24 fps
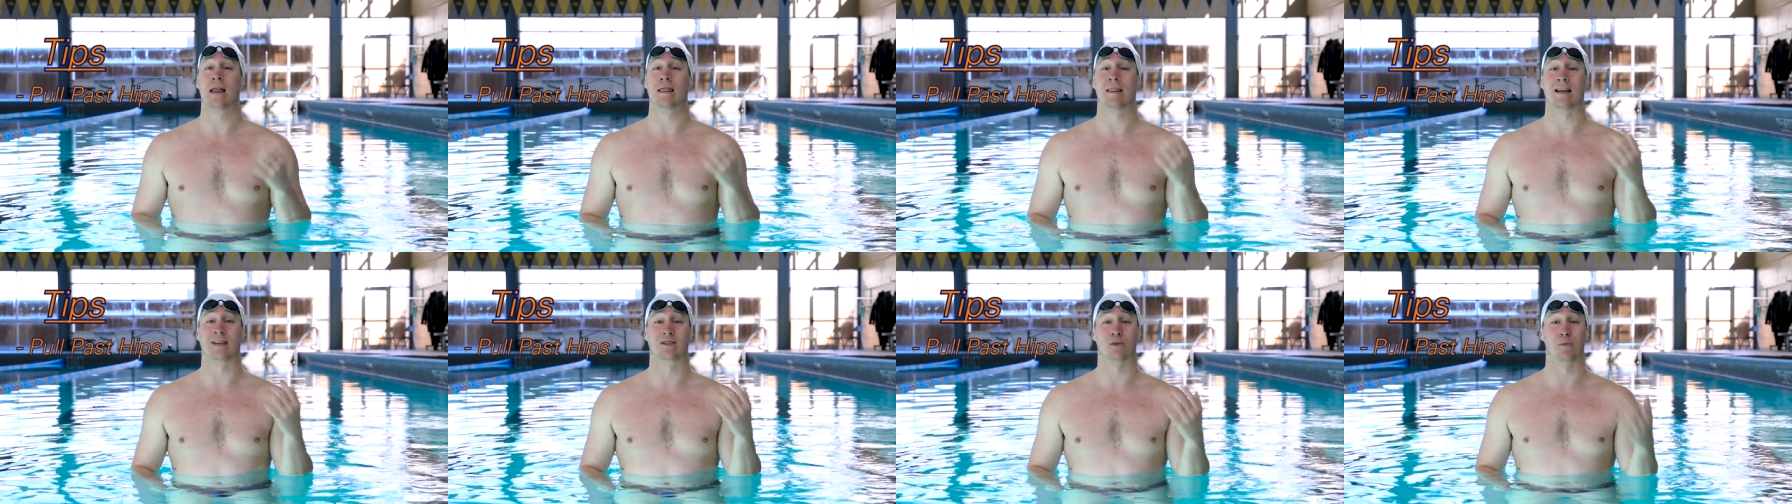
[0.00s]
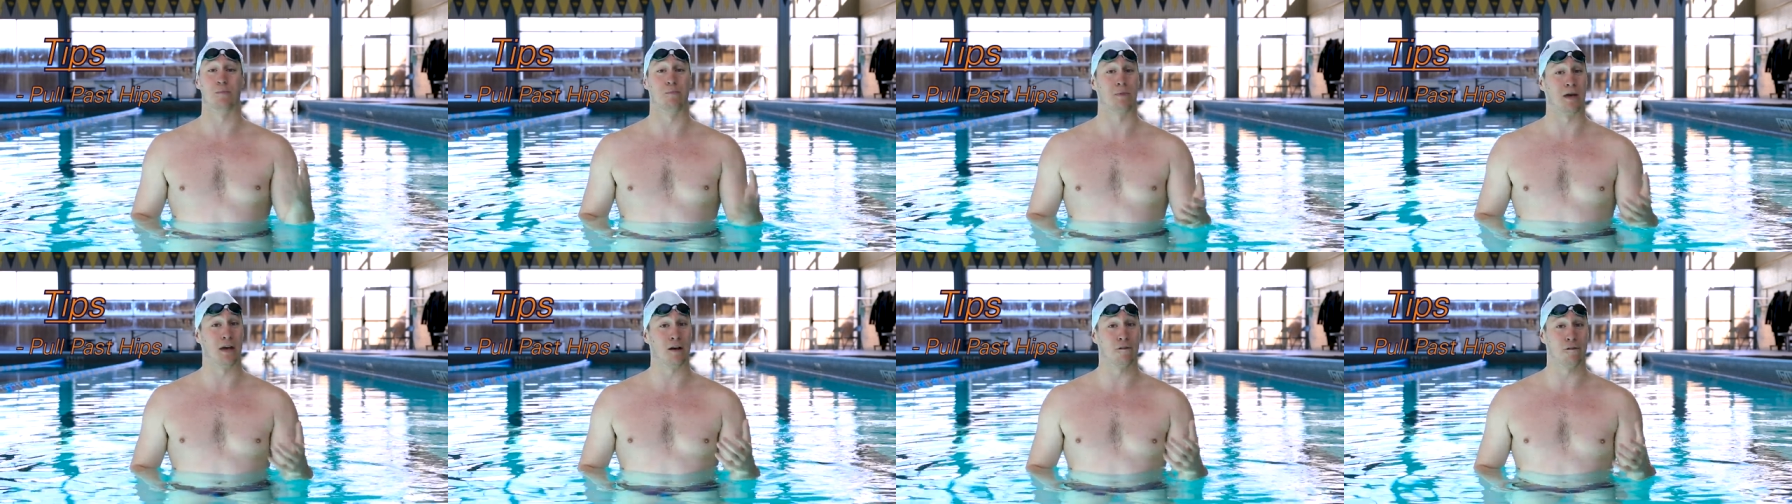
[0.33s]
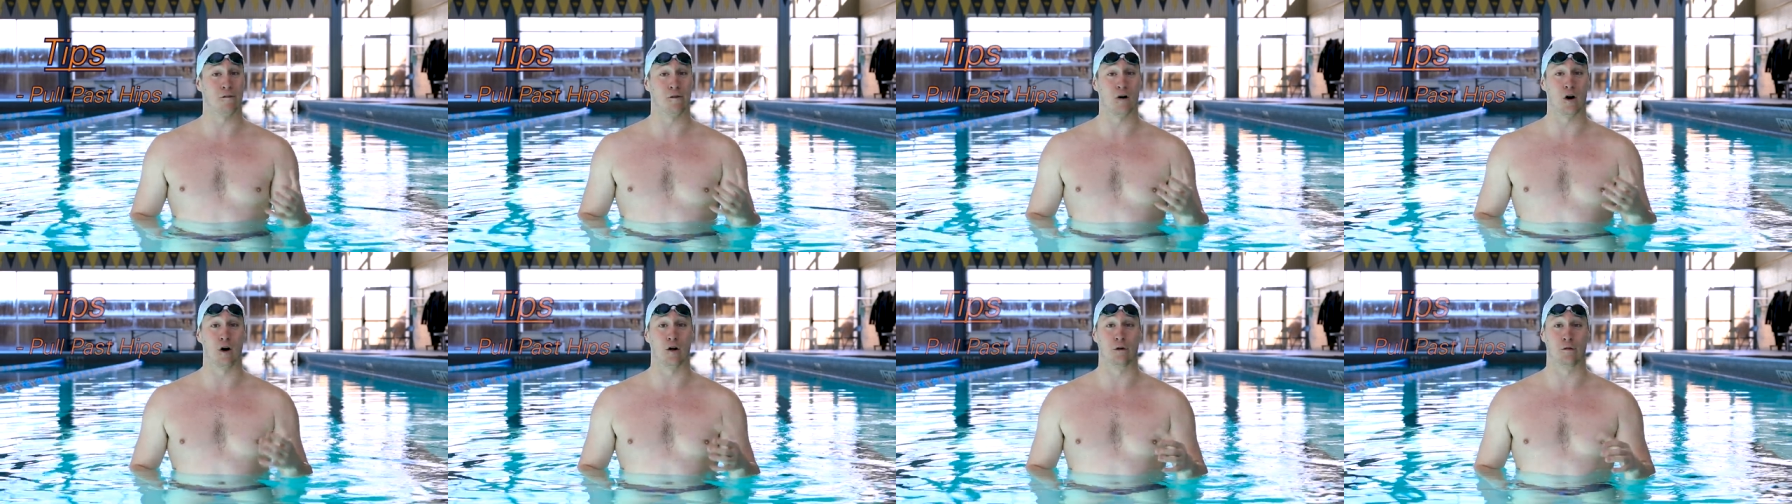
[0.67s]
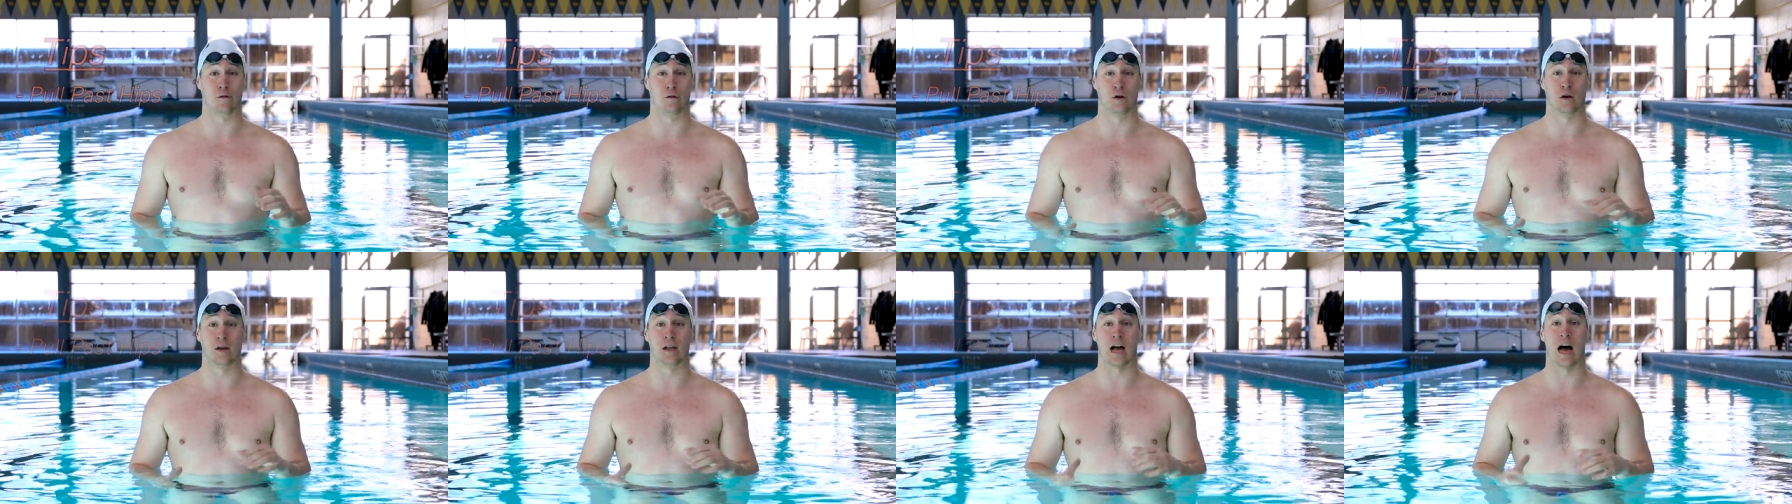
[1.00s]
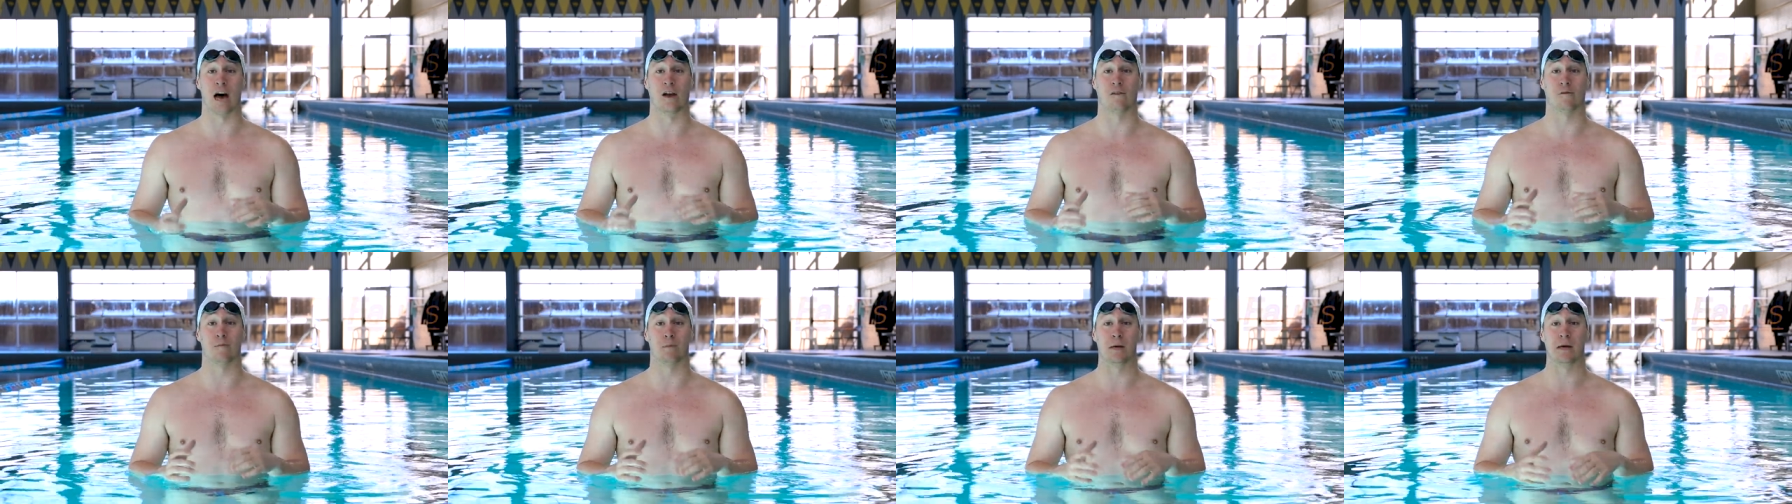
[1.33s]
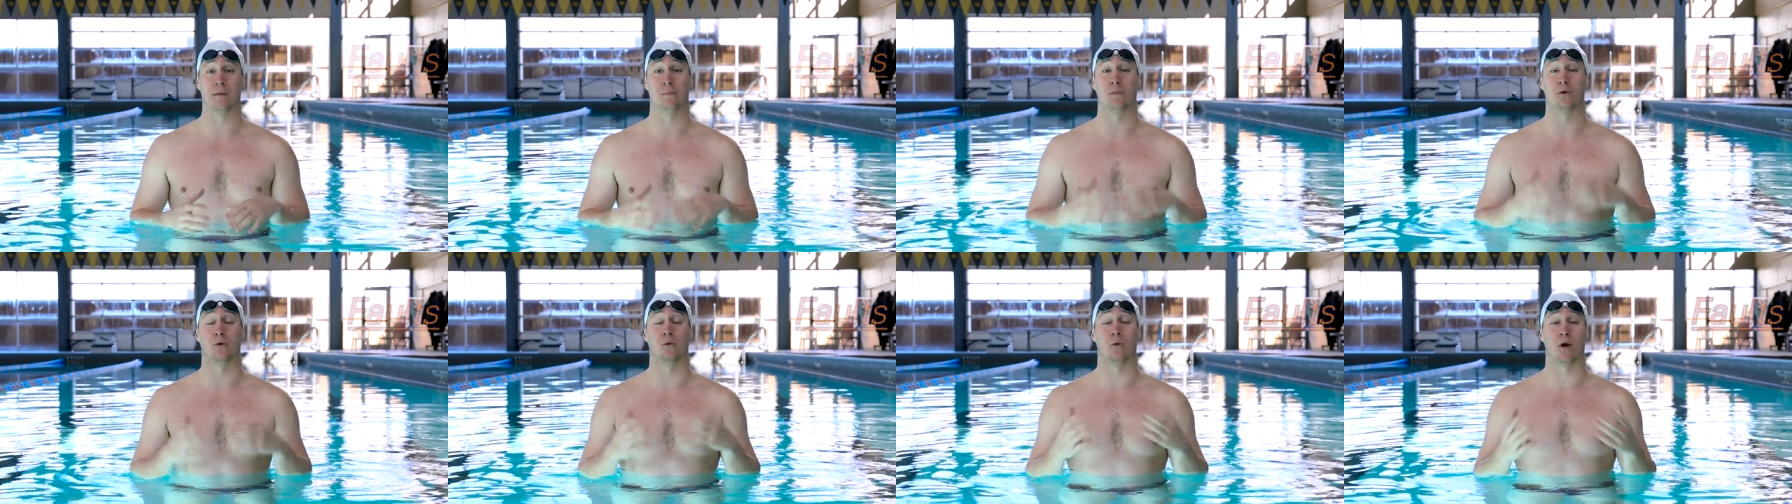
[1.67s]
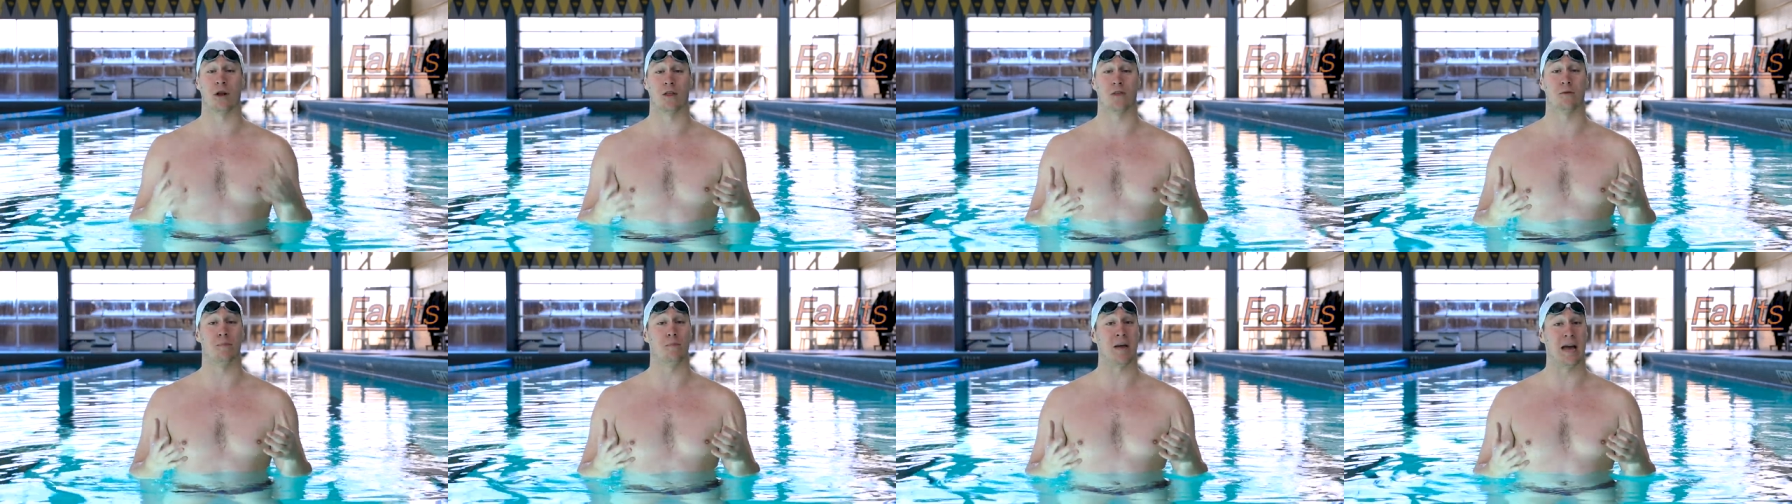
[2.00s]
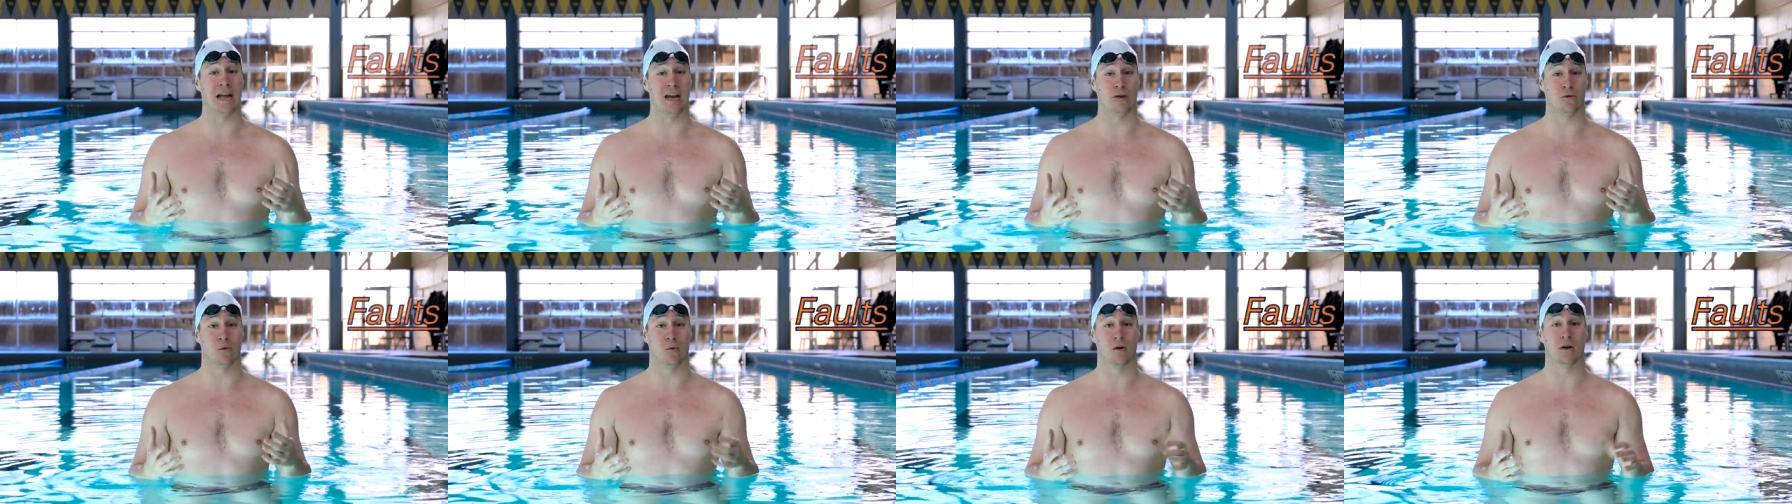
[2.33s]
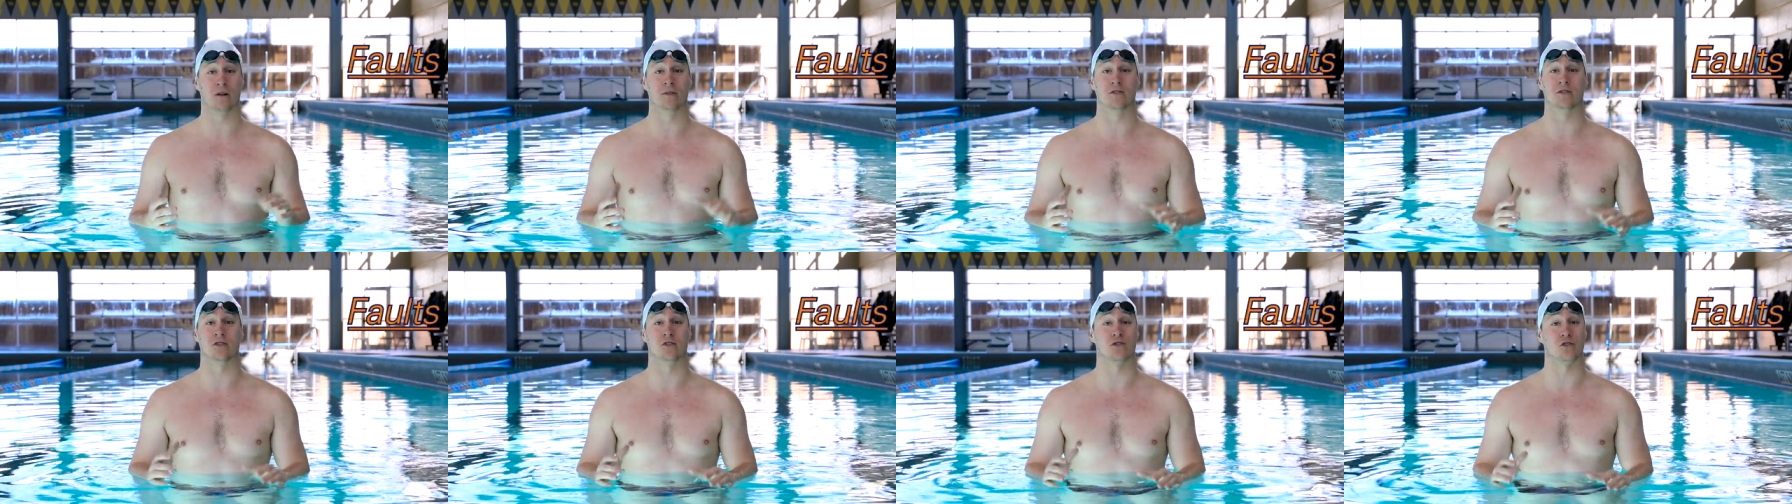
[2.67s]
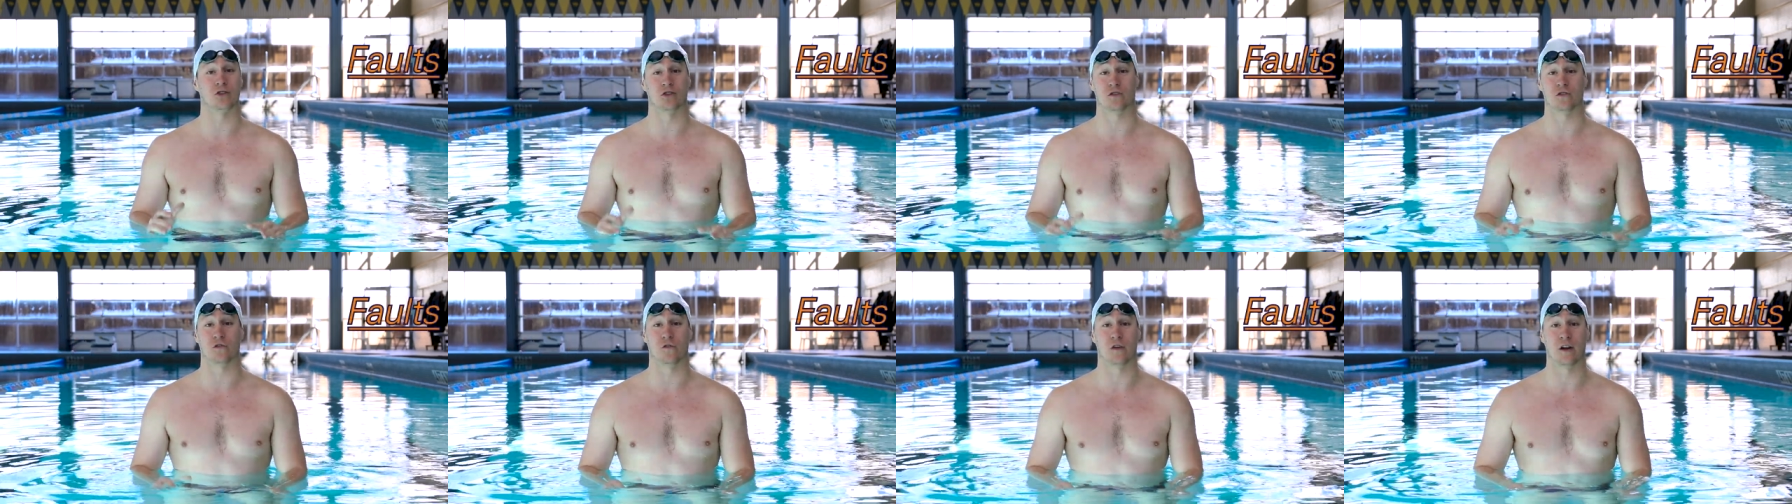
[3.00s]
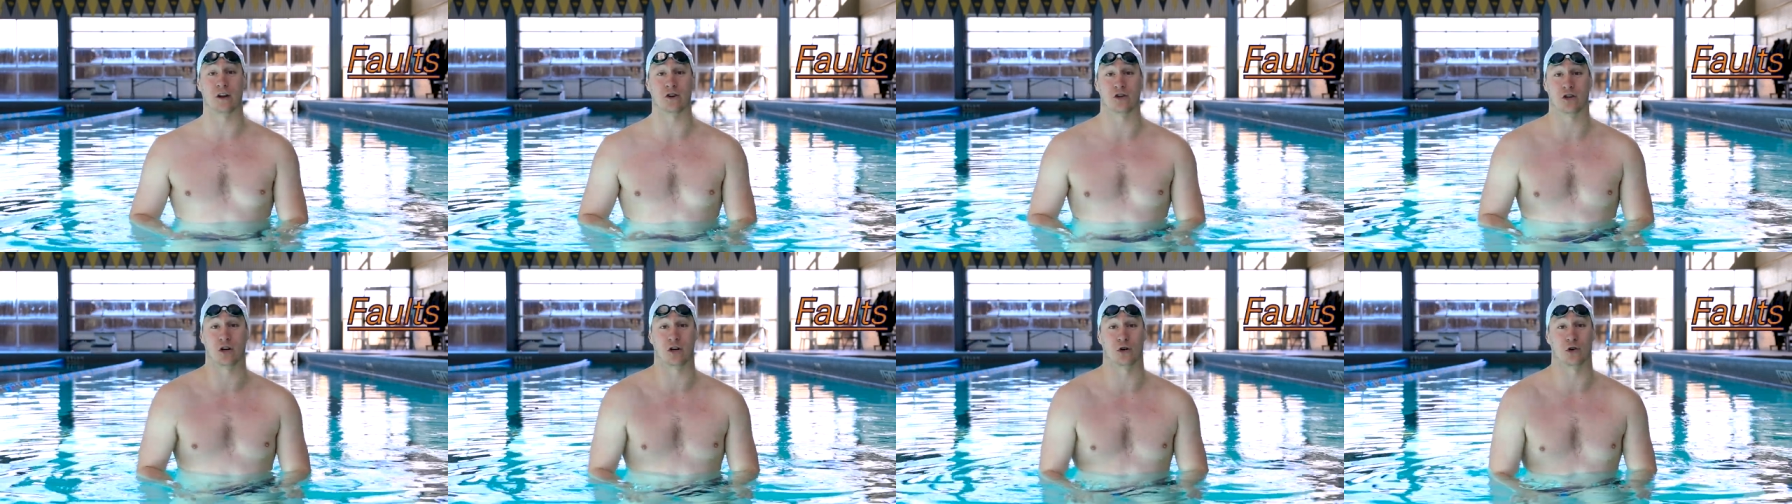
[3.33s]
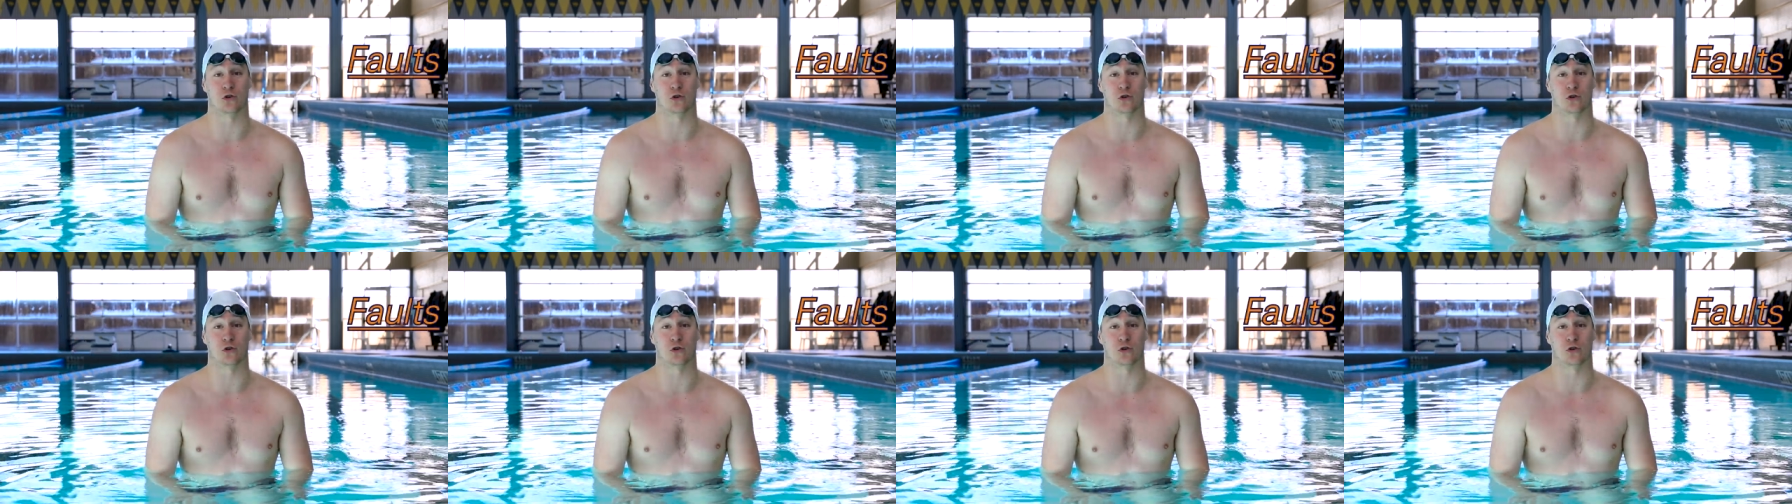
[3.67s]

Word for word: That's a big fault for a lot of people. One of the main ones is just finishing